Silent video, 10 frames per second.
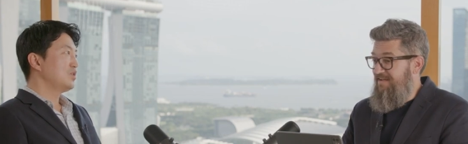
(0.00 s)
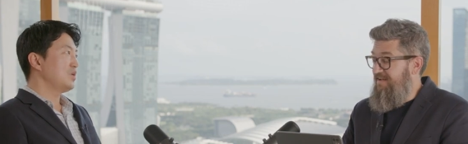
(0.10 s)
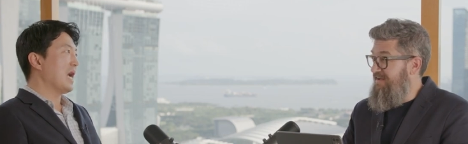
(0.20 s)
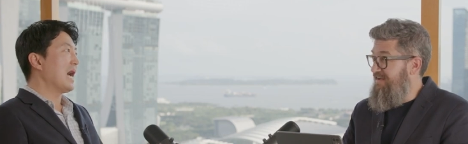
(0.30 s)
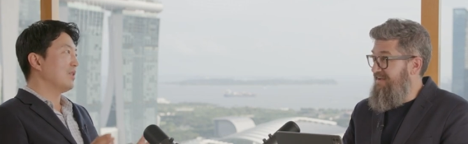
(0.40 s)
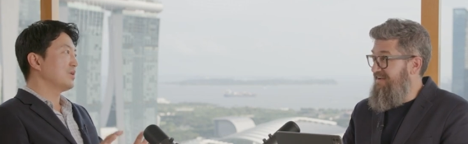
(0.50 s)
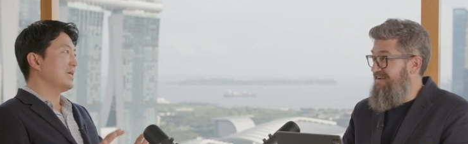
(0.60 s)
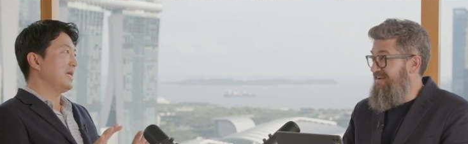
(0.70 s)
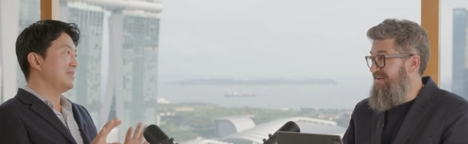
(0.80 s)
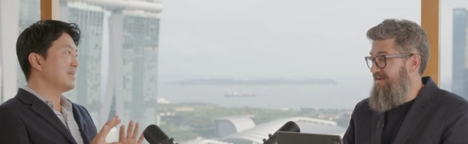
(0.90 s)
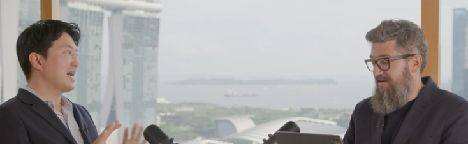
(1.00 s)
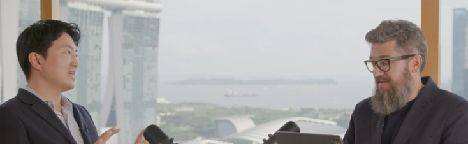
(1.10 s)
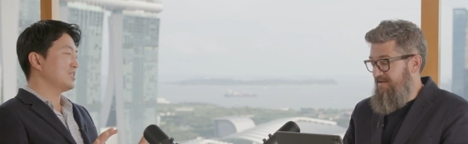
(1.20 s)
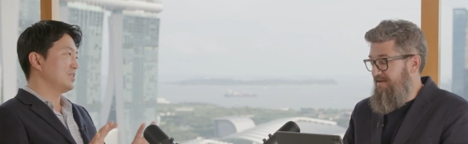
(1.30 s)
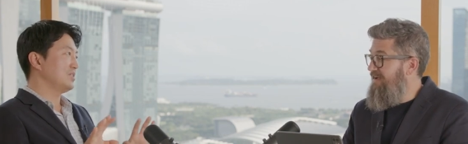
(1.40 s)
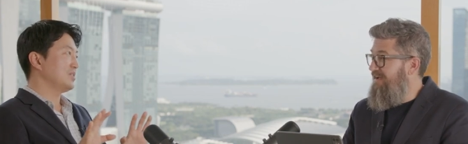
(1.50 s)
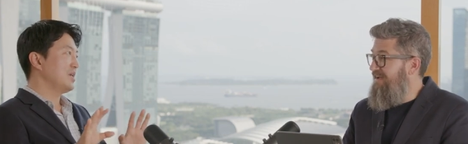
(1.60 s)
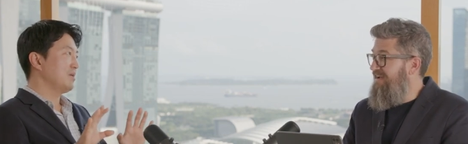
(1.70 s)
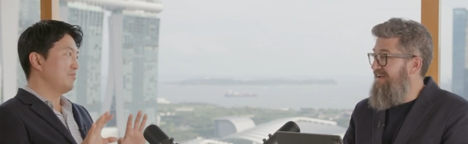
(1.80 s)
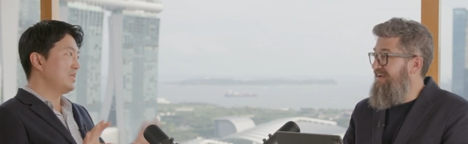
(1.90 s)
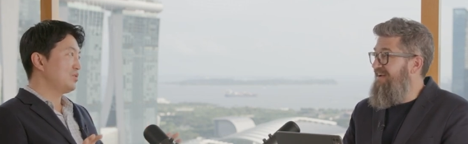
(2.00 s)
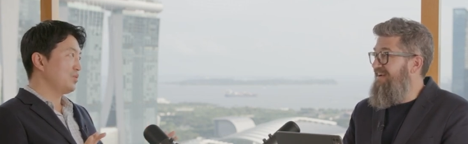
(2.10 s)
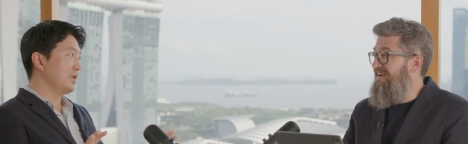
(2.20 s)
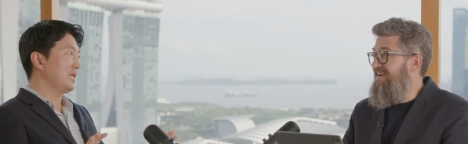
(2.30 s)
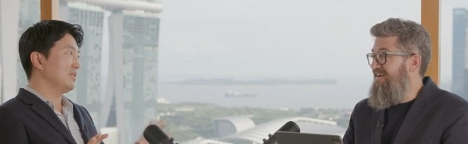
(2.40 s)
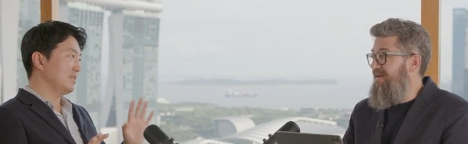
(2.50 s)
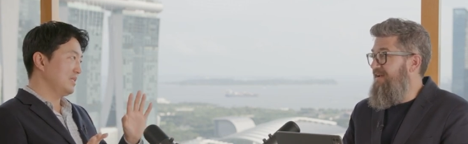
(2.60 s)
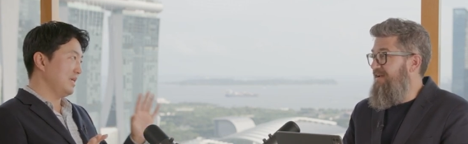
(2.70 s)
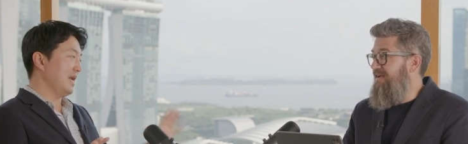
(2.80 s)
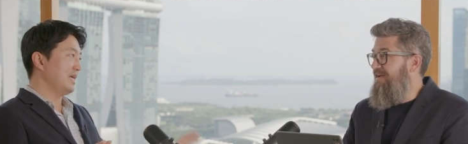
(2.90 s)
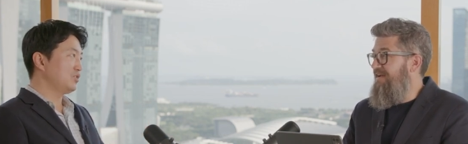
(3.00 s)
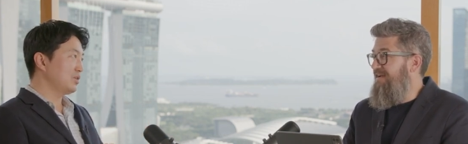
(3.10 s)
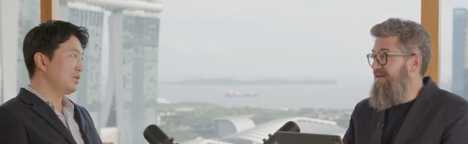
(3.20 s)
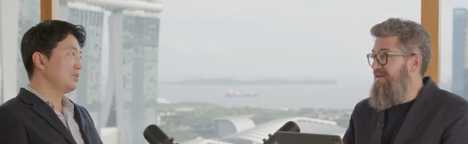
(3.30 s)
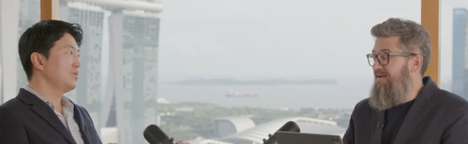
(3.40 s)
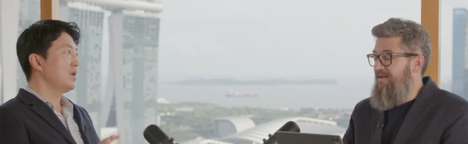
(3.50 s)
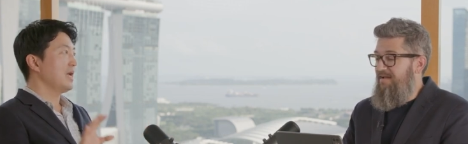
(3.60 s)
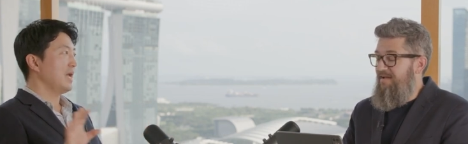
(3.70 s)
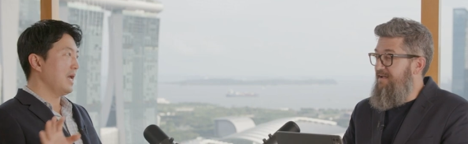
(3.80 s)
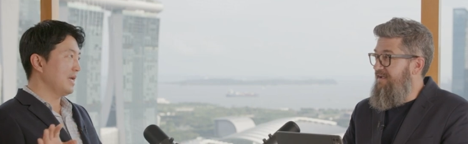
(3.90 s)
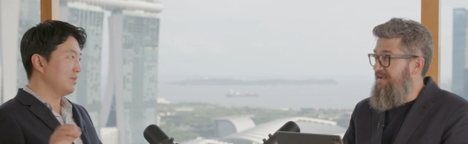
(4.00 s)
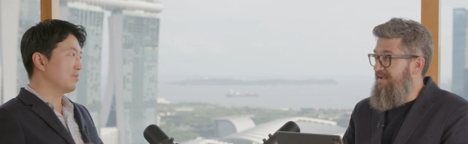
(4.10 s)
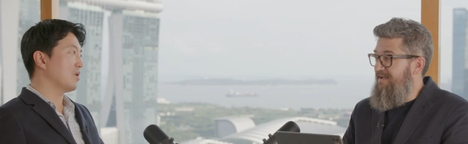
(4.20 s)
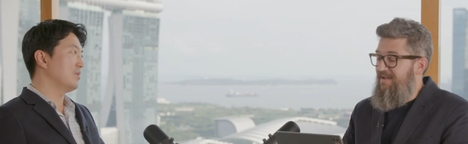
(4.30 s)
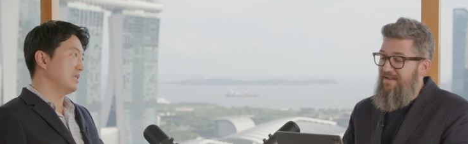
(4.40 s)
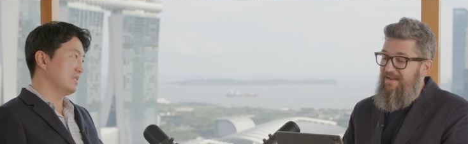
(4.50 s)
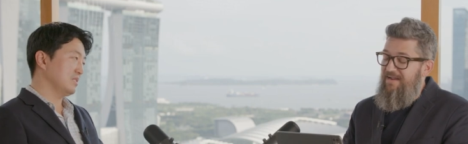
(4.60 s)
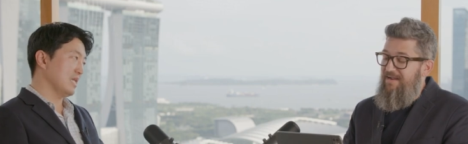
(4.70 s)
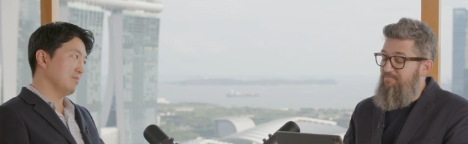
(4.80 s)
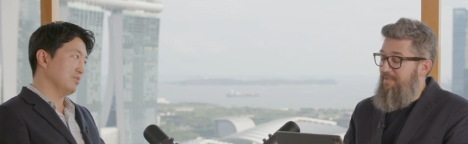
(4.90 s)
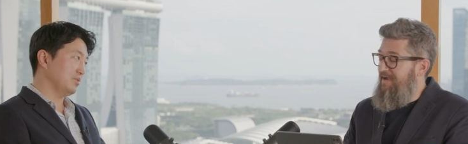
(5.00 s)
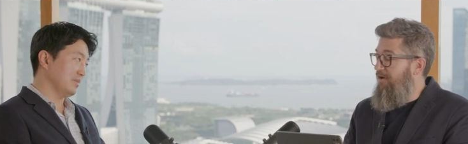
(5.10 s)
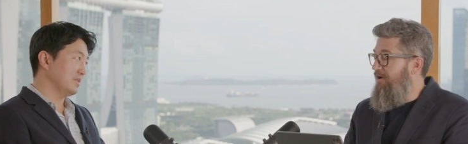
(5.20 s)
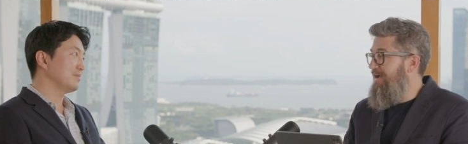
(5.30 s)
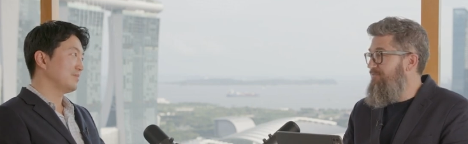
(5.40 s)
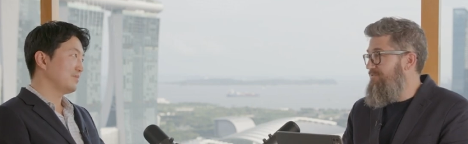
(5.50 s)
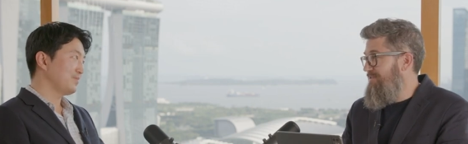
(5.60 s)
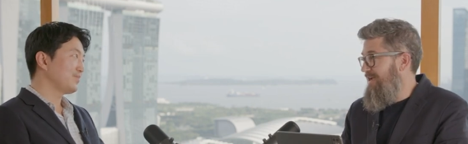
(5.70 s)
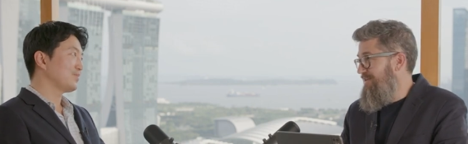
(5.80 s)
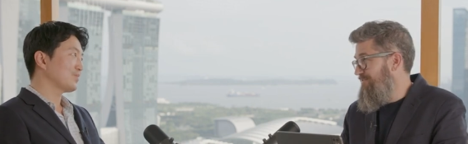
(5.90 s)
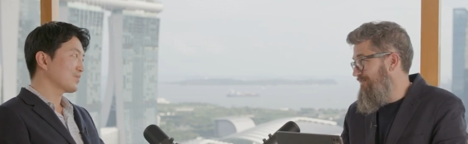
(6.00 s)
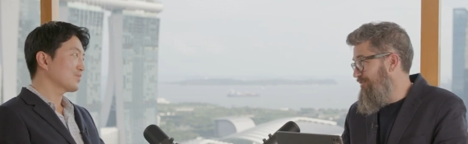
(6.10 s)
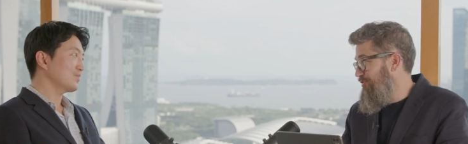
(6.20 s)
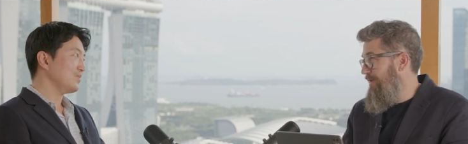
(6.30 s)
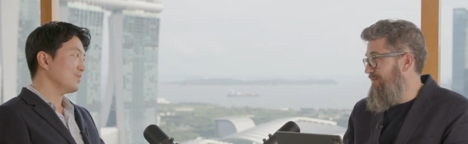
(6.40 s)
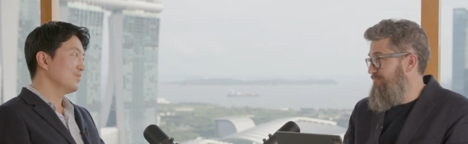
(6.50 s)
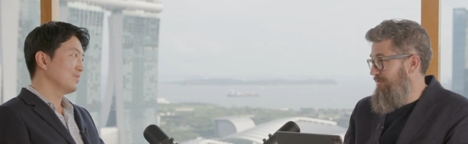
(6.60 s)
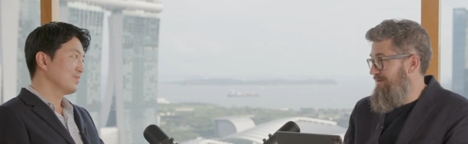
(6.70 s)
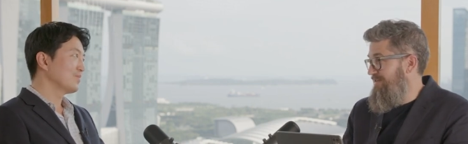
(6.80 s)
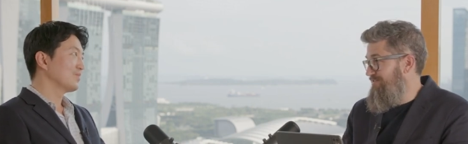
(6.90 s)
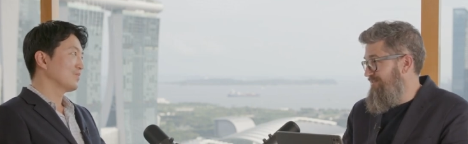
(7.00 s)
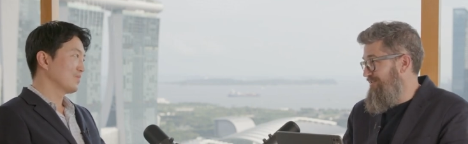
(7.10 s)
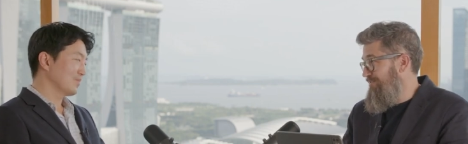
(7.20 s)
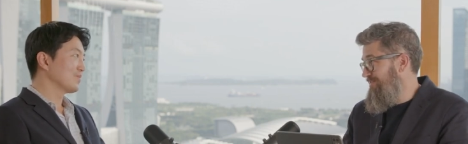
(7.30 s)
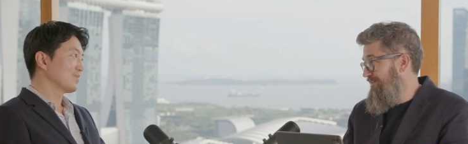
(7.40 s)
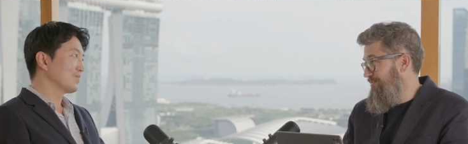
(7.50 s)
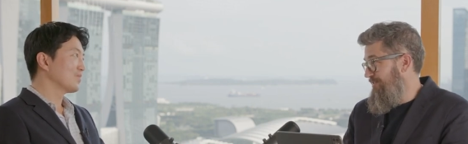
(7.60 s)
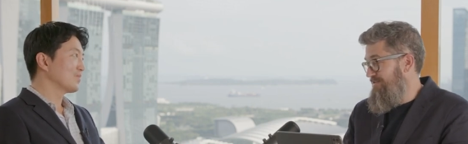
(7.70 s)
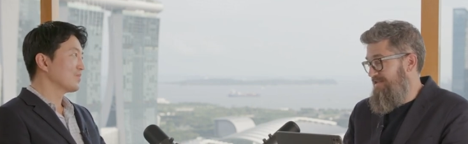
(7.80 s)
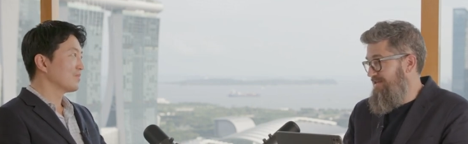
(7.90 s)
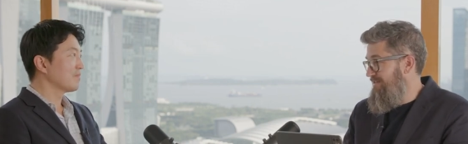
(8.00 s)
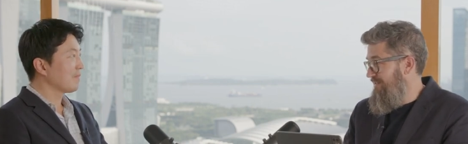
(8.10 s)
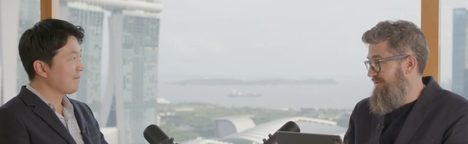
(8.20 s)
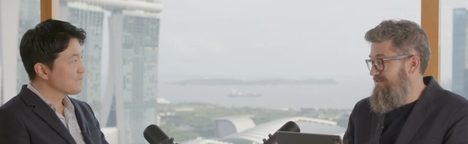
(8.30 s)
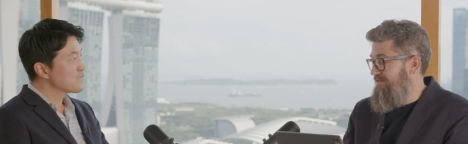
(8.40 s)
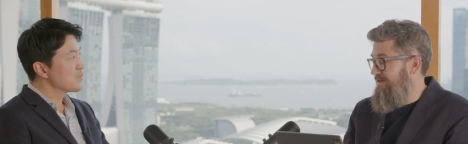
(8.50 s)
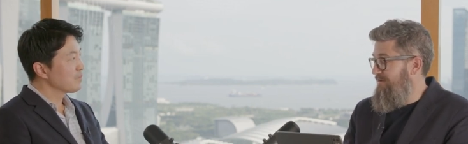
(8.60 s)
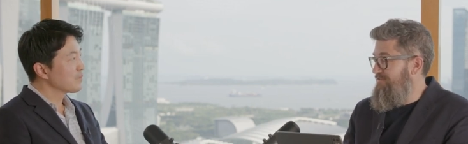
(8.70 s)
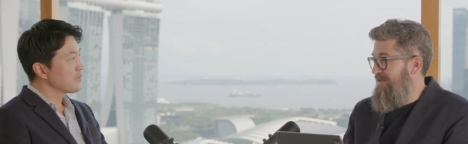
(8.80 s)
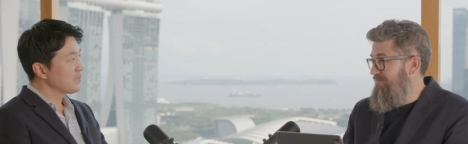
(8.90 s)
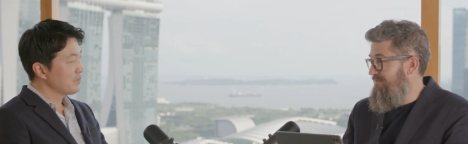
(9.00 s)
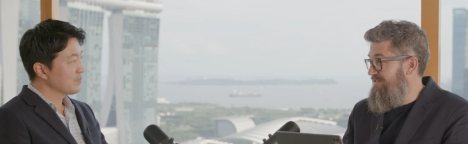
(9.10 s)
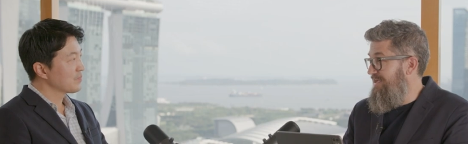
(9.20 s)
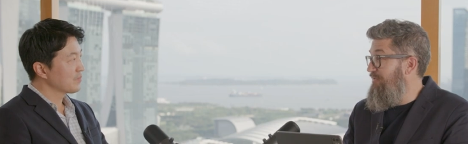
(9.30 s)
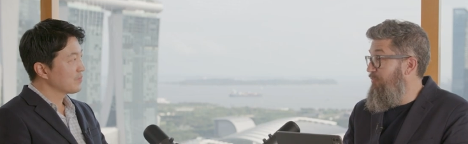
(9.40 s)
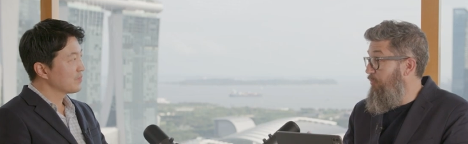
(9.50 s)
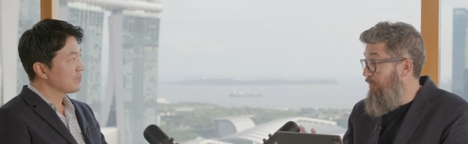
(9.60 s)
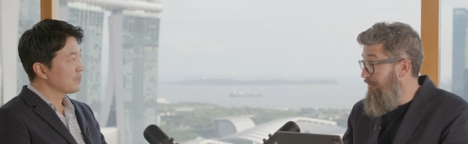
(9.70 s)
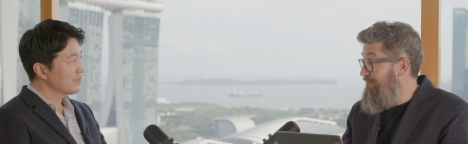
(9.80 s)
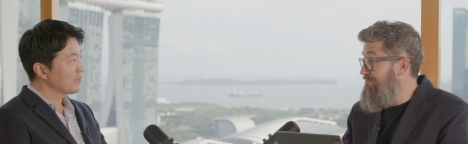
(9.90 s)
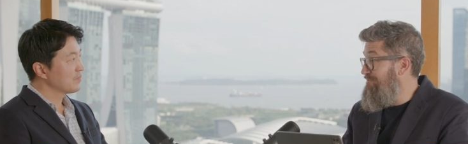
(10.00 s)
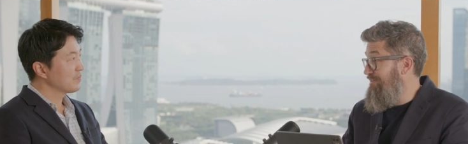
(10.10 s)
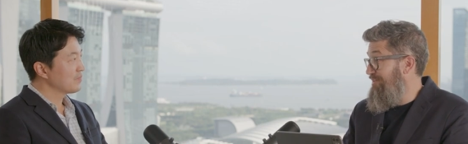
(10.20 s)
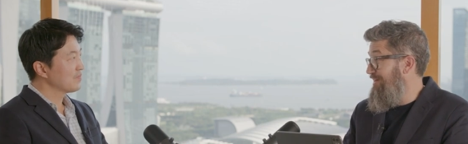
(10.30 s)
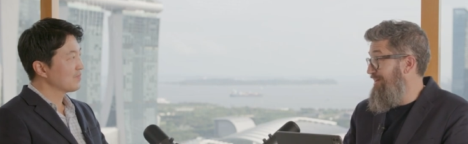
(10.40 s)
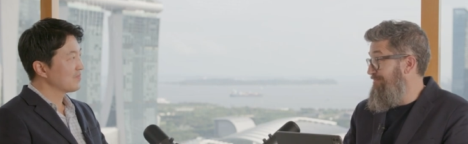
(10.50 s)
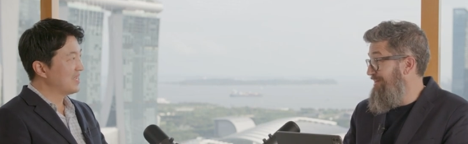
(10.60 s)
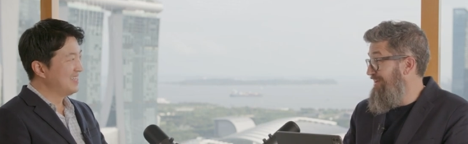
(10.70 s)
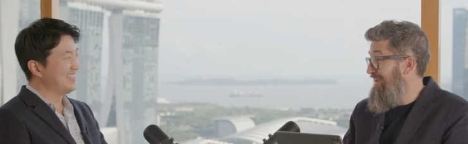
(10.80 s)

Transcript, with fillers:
Speaker 1: to allocate taxes between the HQ and the permanent establishment.
Speaker 2: My, all I will say is the U.S. practitioners that are listening to this are generally saying, "Welcome to the club."